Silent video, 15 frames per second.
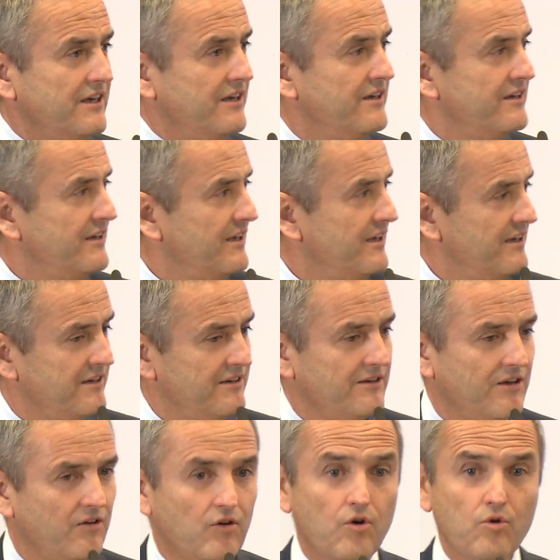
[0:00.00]
and,
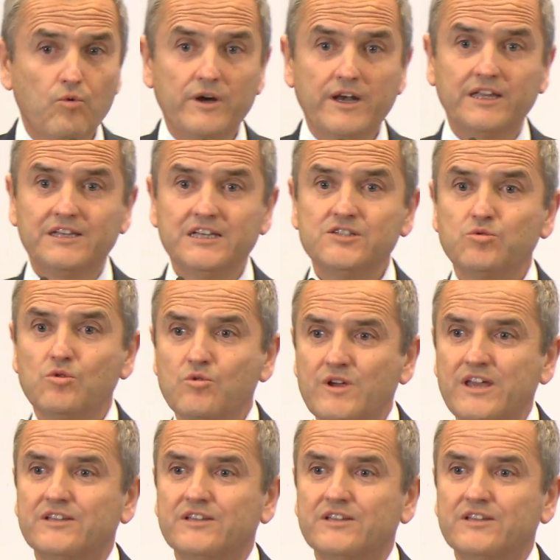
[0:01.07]
and, or when at least when we